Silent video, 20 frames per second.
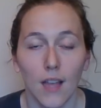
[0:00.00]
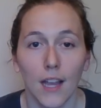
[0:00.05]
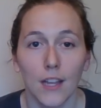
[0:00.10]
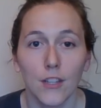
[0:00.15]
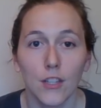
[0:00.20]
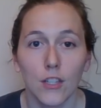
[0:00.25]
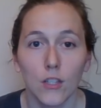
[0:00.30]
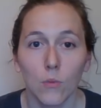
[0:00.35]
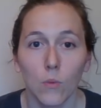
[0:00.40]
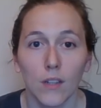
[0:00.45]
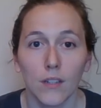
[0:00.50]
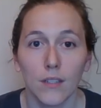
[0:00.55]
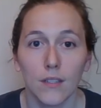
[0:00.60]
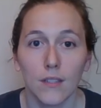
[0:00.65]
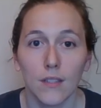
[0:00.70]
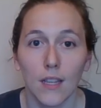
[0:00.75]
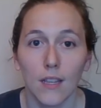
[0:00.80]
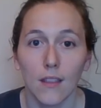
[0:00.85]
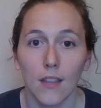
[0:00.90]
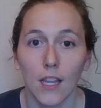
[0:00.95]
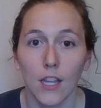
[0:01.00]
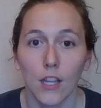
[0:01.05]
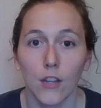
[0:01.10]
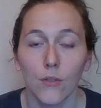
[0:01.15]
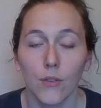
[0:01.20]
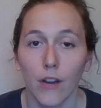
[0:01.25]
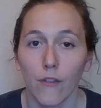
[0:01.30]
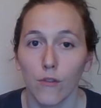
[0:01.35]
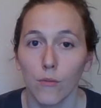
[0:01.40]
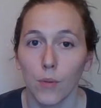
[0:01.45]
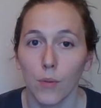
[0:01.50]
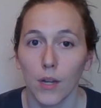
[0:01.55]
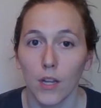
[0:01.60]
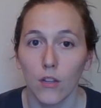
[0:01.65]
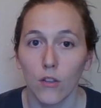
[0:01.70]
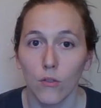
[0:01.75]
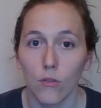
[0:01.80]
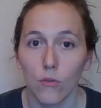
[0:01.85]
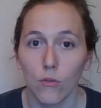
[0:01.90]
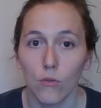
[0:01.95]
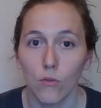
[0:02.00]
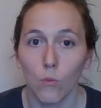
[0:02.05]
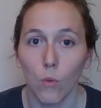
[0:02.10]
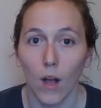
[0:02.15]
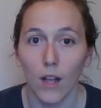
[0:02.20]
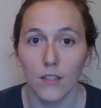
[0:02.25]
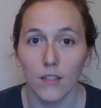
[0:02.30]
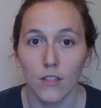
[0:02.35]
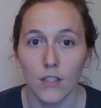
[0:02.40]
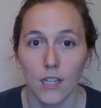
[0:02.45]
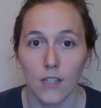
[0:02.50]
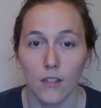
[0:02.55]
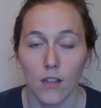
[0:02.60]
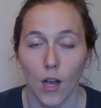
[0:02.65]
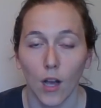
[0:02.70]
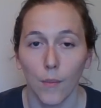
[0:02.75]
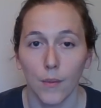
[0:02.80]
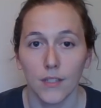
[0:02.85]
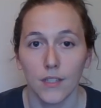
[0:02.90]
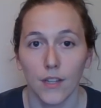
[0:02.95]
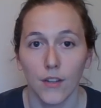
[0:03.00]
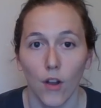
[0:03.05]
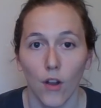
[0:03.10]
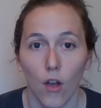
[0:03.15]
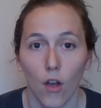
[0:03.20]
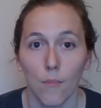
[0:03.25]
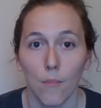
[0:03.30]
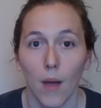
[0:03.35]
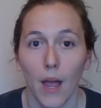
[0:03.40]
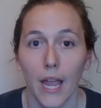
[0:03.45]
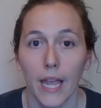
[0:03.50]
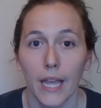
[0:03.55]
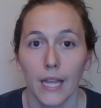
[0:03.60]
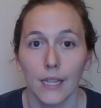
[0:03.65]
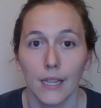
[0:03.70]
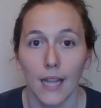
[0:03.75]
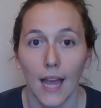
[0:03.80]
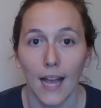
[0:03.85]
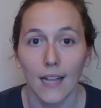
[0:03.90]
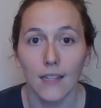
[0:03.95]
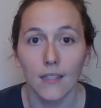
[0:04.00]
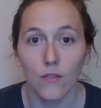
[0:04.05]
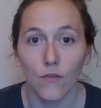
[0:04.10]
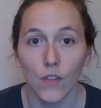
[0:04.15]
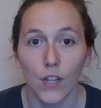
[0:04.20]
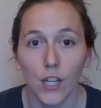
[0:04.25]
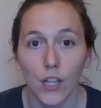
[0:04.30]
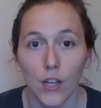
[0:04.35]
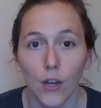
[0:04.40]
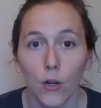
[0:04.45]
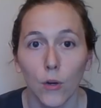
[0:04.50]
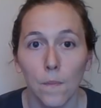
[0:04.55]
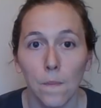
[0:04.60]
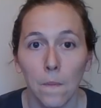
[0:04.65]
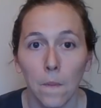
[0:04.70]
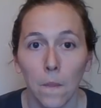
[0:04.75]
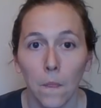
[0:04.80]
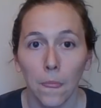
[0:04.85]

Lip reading: I just wanted to say thank you to everybody who watched and commented on my last video.